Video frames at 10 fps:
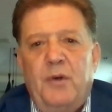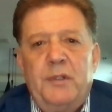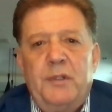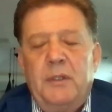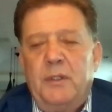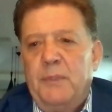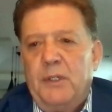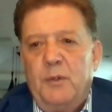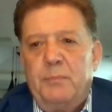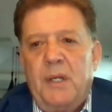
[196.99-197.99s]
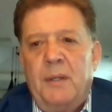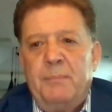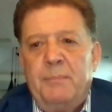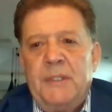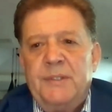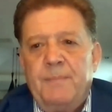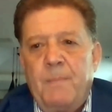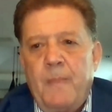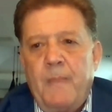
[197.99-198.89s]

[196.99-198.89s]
of all the Lumina Group companies.